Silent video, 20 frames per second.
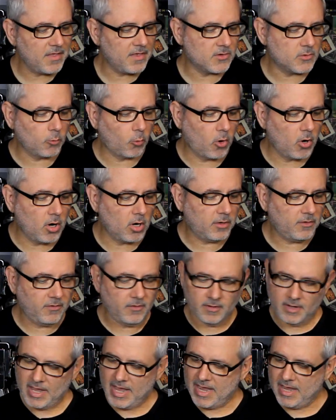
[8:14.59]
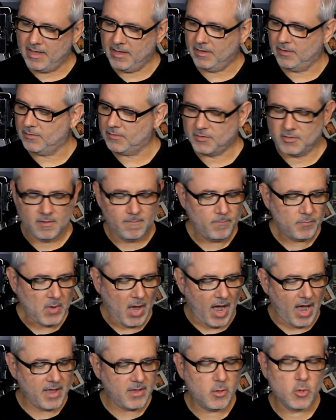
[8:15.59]
this worked is
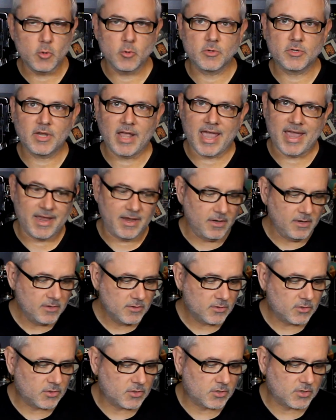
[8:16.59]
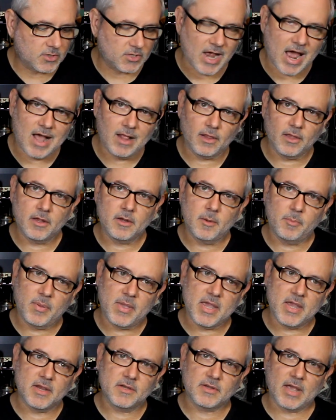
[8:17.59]
I used a solid
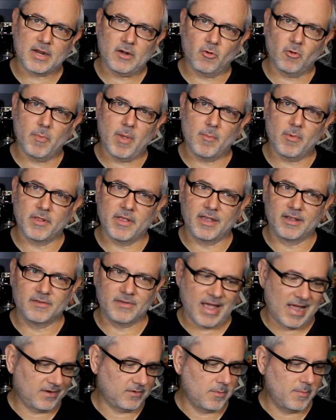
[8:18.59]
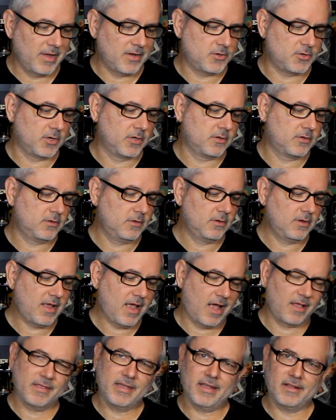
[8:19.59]
piece. I don't remember the exact dimensions.
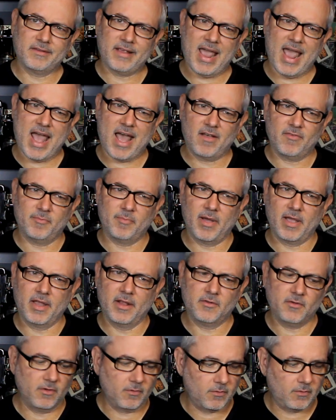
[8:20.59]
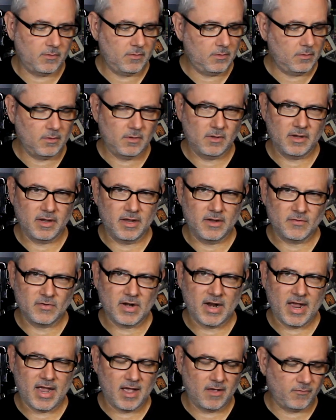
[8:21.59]
I think it's half by inch and a
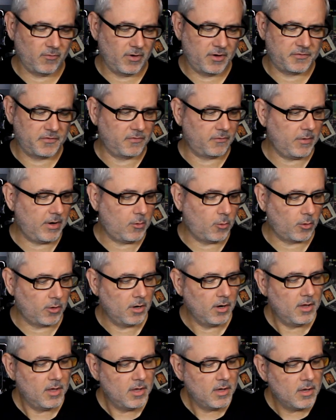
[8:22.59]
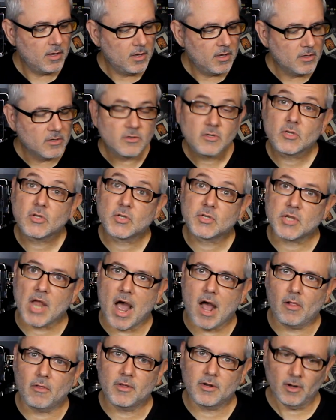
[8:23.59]
half or inch and three quarter.
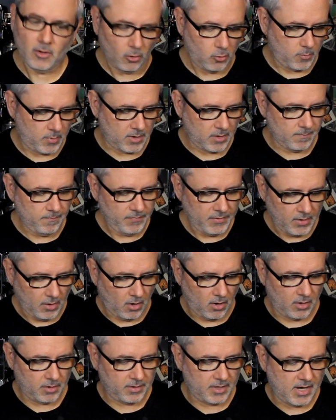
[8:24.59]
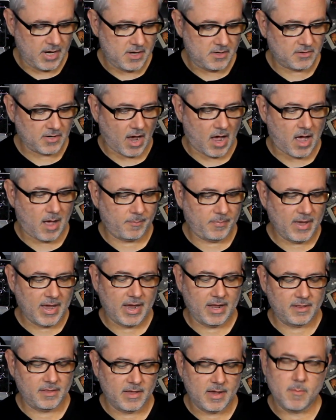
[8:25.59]
Solid aluminum on the top
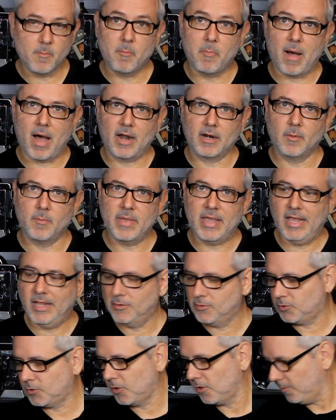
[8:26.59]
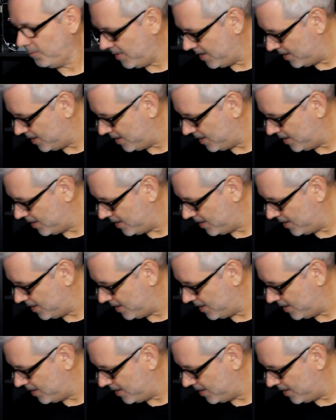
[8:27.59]
and the bottom insert